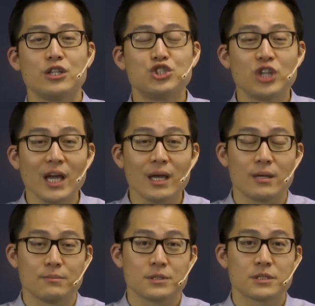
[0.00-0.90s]

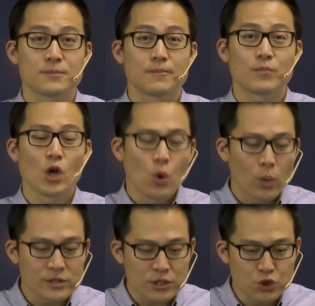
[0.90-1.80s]
James
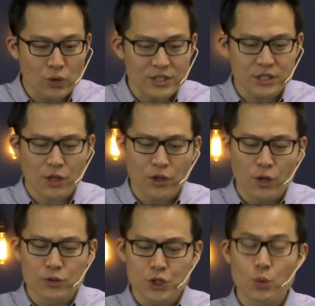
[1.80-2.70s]
was addressing
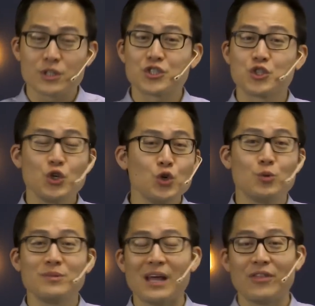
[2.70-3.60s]
those who
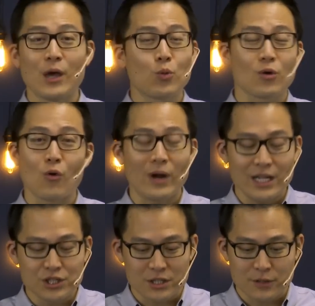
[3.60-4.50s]
assumed that they were
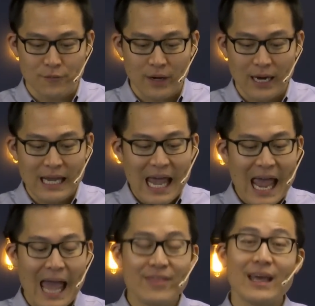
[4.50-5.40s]
already justified
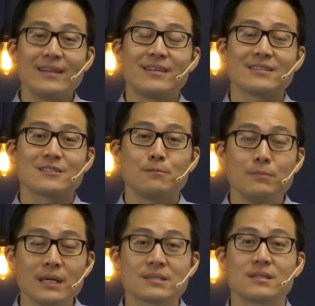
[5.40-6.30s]
and they
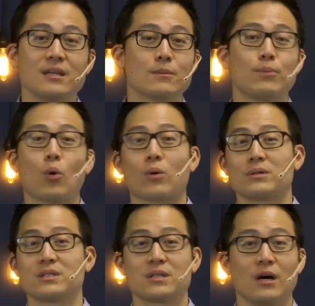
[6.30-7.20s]
dismissed the
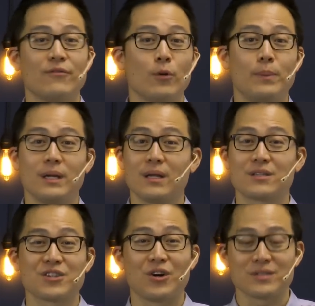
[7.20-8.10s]
importance of
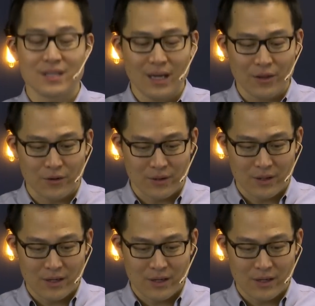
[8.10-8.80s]
obedience altogether.